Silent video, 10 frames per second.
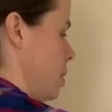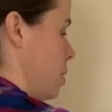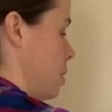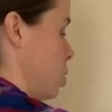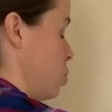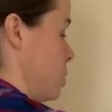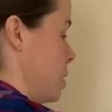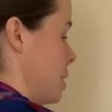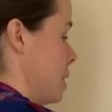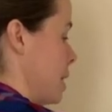Because we're
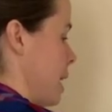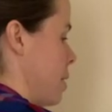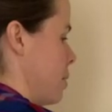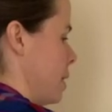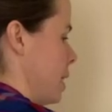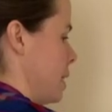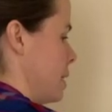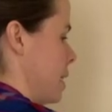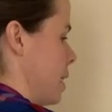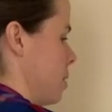still
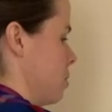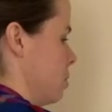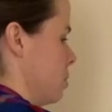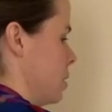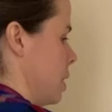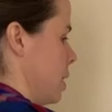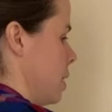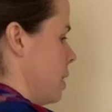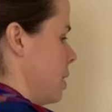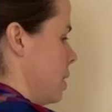calculating angles
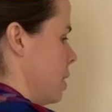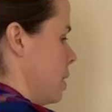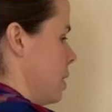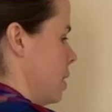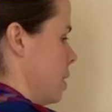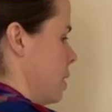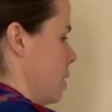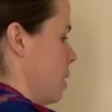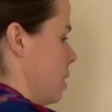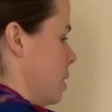today.
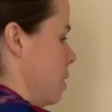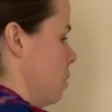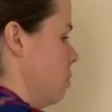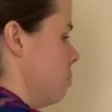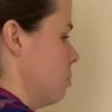Oh.